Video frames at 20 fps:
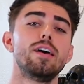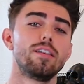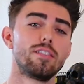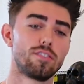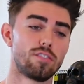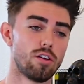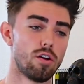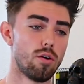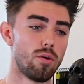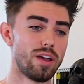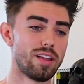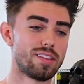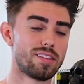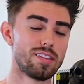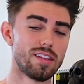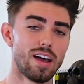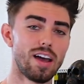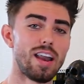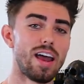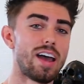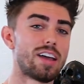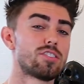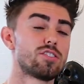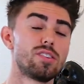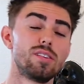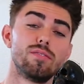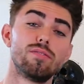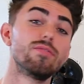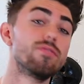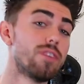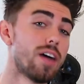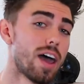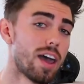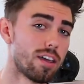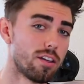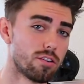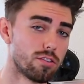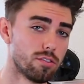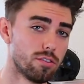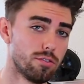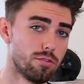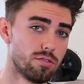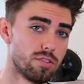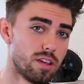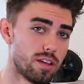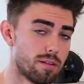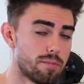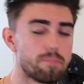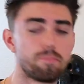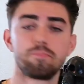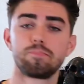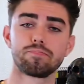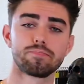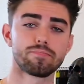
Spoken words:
So it's not actually fat you're losing.